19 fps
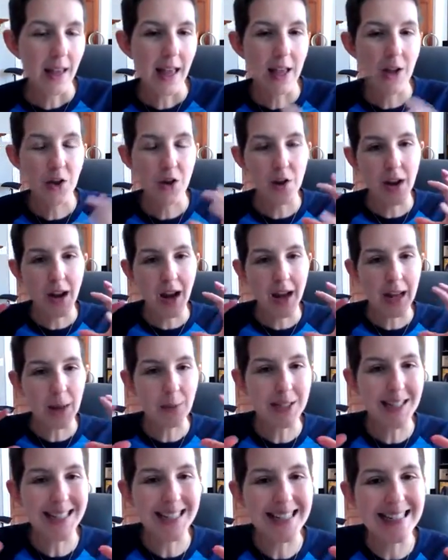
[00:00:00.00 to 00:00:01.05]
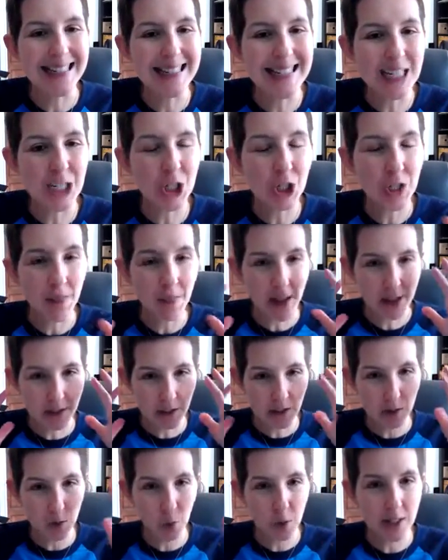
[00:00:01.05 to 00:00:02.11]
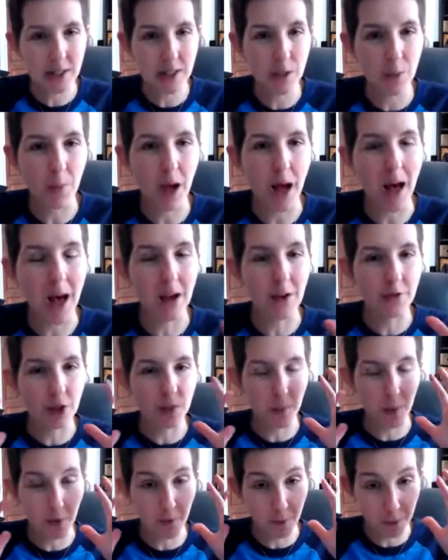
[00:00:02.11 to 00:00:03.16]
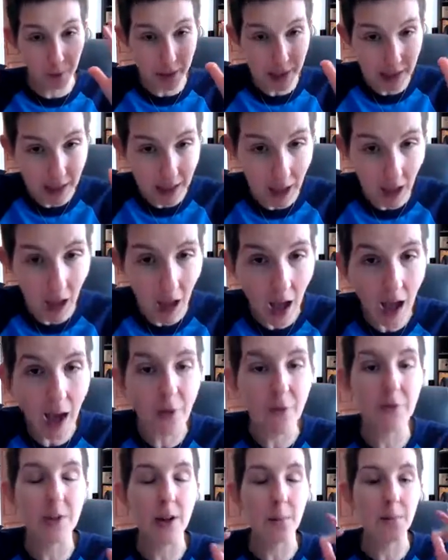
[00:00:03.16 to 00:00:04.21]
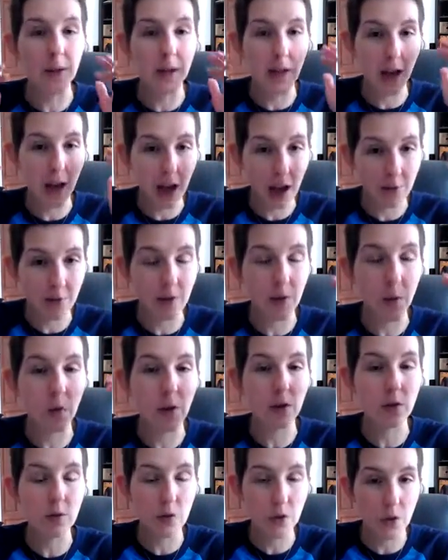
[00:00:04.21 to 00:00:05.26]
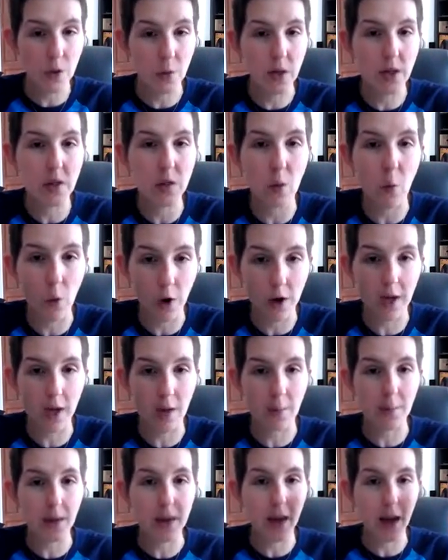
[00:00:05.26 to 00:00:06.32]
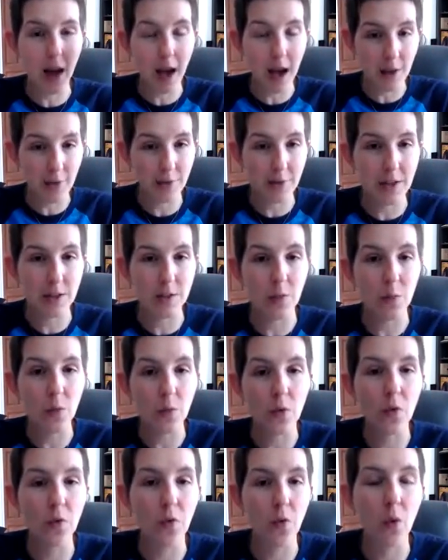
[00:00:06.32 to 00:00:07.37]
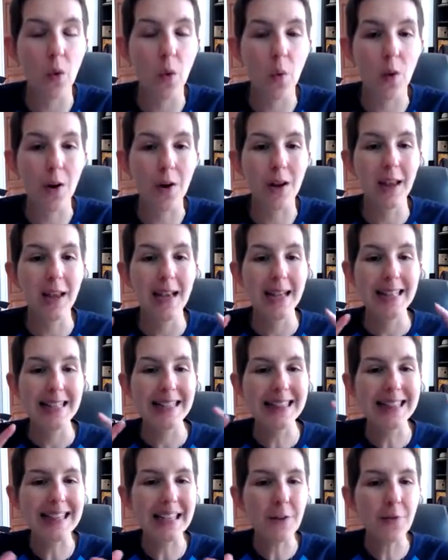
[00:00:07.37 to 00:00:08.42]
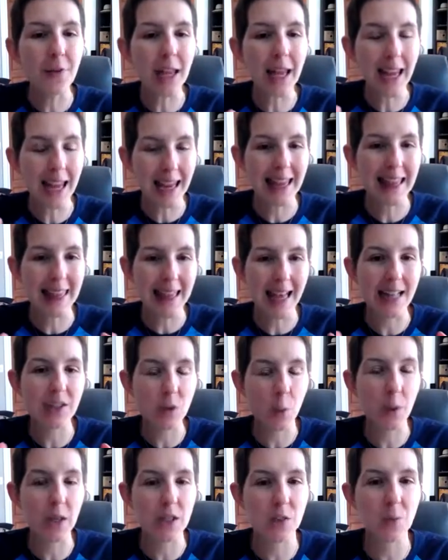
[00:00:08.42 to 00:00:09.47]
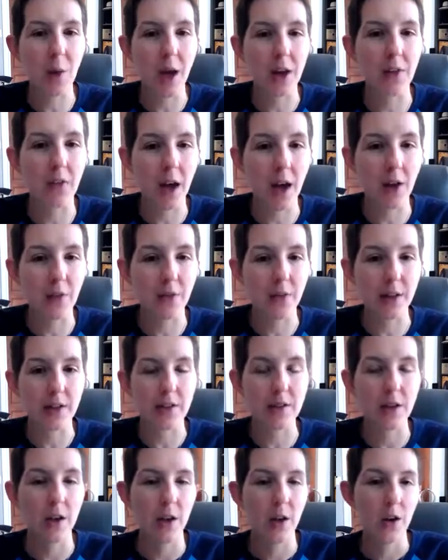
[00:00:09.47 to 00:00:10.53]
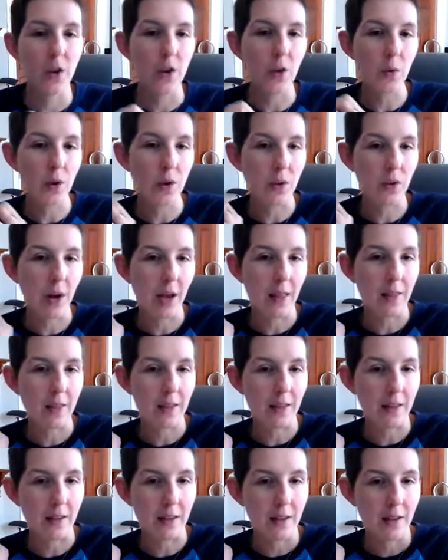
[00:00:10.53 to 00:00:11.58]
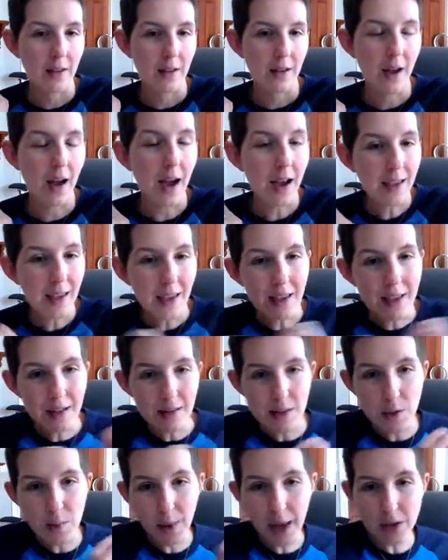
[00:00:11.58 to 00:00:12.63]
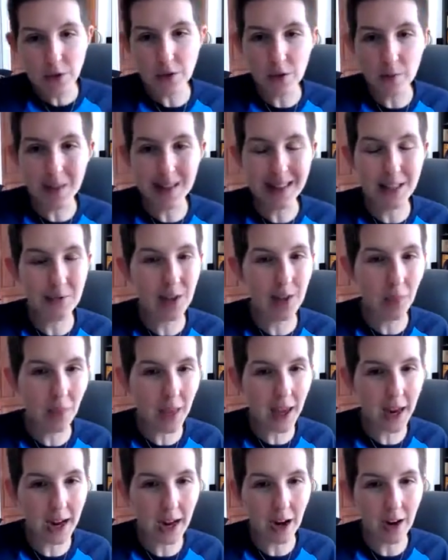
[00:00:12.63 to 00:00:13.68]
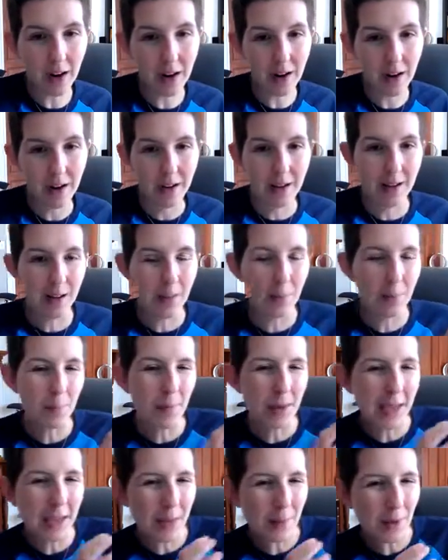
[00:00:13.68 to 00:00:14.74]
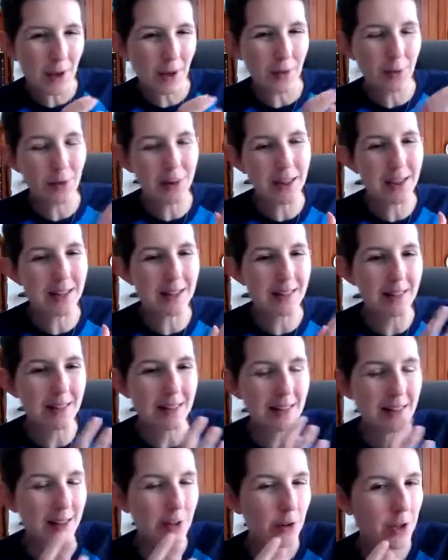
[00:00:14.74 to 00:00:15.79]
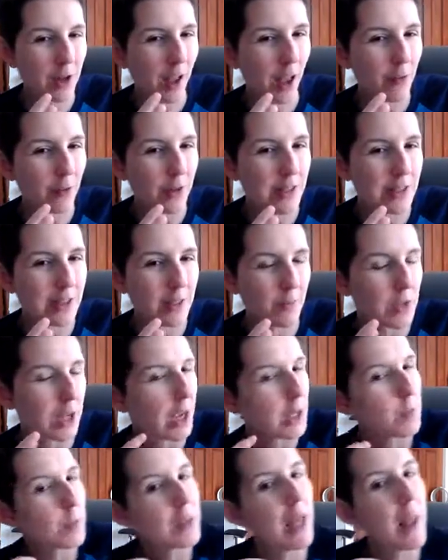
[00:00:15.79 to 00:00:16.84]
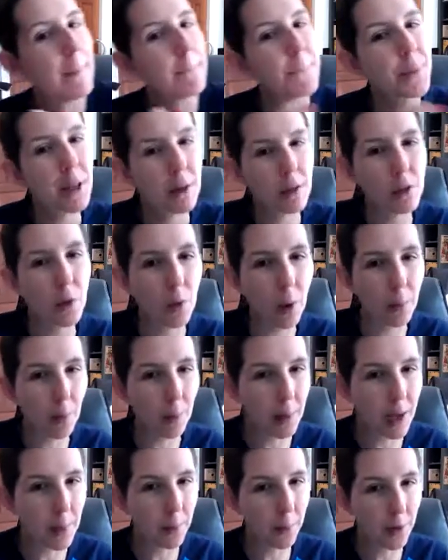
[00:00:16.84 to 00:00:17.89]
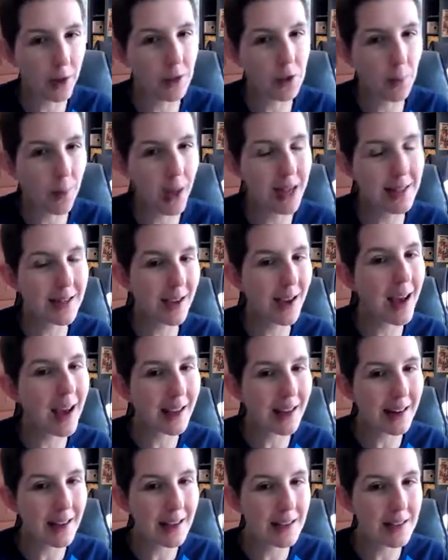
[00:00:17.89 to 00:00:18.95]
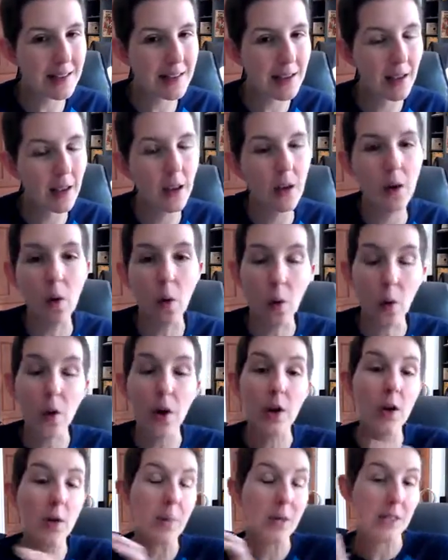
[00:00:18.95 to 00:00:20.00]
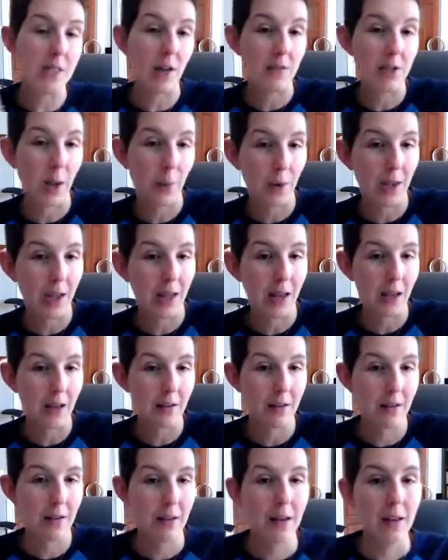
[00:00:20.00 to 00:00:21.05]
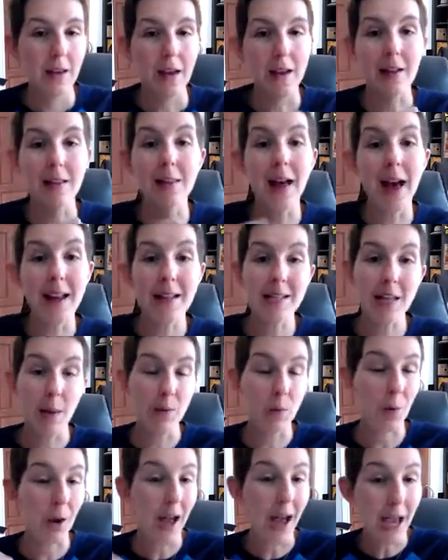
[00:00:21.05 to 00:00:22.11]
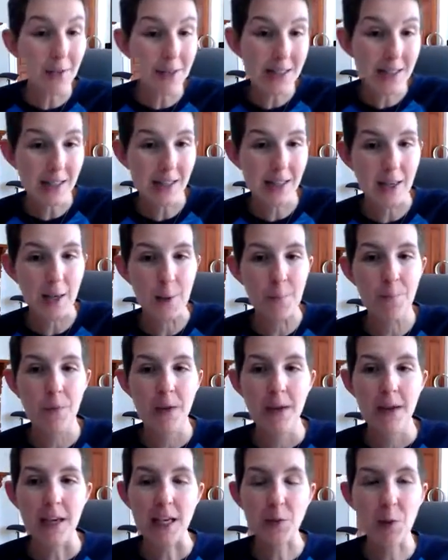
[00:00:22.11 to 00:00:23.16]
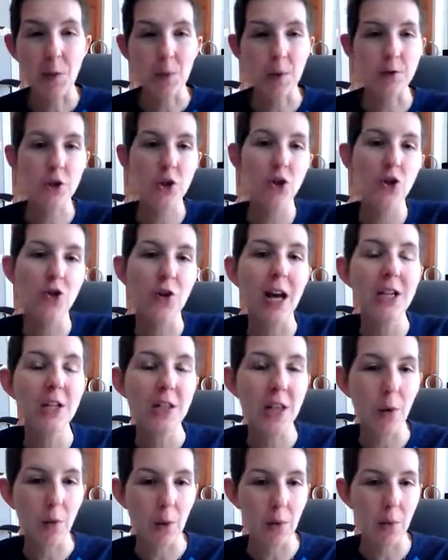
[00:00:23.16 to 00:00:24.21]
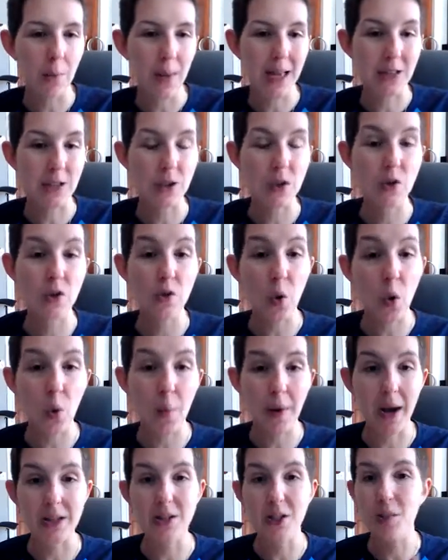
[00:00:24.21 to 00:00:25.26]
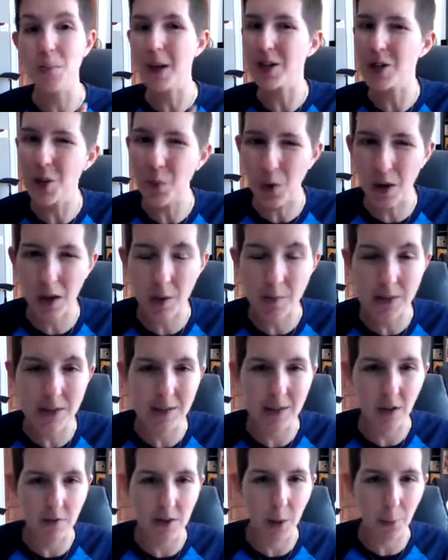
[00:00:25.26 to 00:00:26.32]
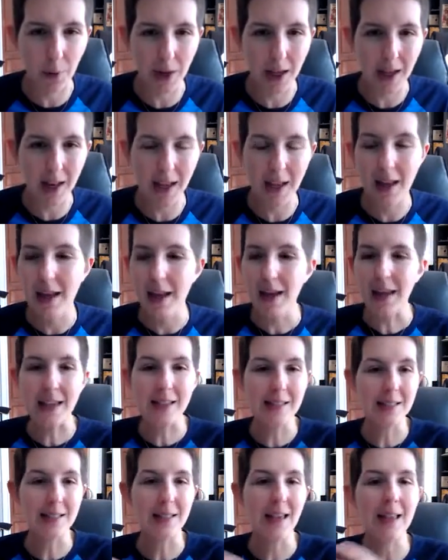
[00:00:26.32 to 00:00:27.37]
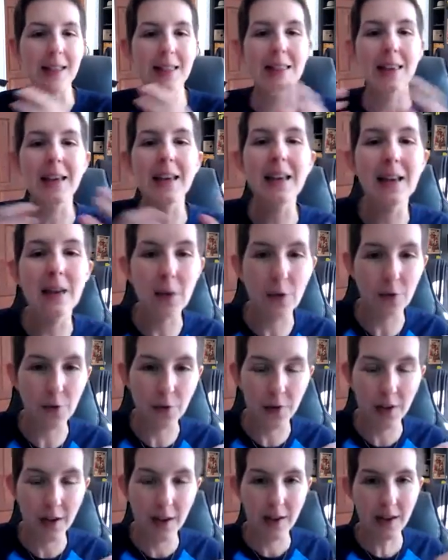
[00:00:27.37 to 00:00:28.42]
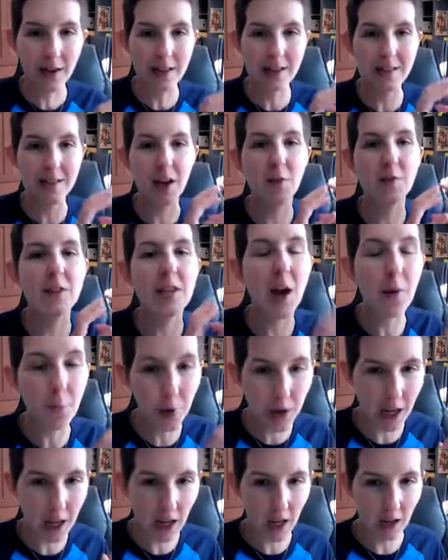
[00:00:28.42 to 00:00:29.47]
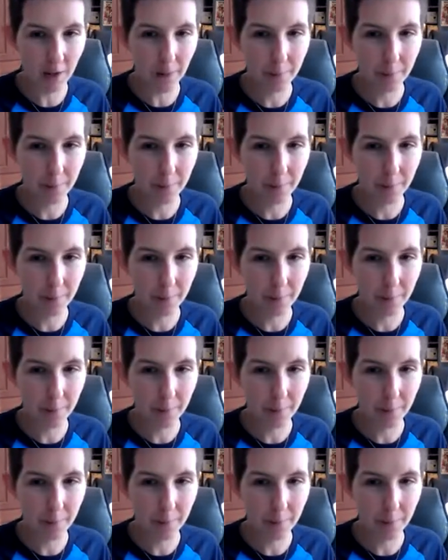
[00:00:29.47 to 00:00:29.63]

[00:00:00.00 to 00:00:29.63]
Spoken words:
And you're not able to condition that sweet spot of being confident that what you're doing is working, being confident to move forward, living in that sweet spot of confidence. You're either on the cocky end of the spectrum and living there, and maybe you lean toward confidence sometimes, but then the rubber band brings you back to cockiness, or it could be self-deprecating. And a lot of times what I've seen is people have stretched that rubber band so much, especially when it comes to self-deprecating, is that they live in self-deprecating.